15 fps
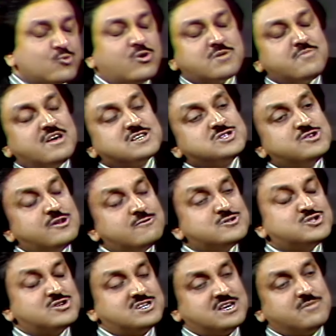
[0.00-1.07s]
What makes you lose
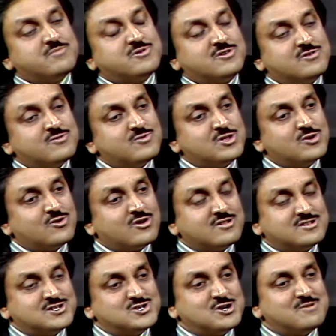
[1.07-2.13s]
your temper when you're on
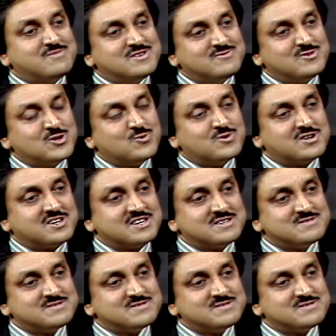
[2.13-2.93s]
the job, when you're working?